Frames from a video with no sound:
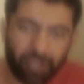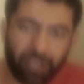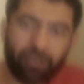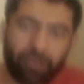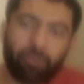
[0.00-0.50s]

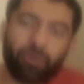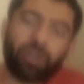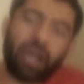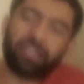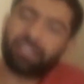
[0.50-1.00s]
in her
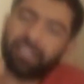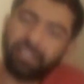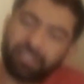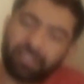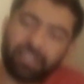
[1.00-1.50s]
book, Ask
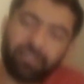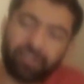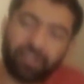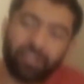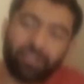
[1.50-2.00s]
and It Is
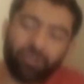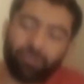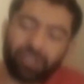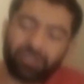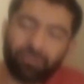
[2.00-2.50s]
Given.
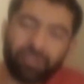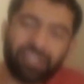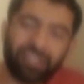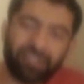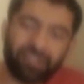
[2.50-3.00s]
You must
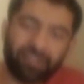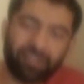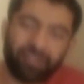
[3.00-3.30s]
read it.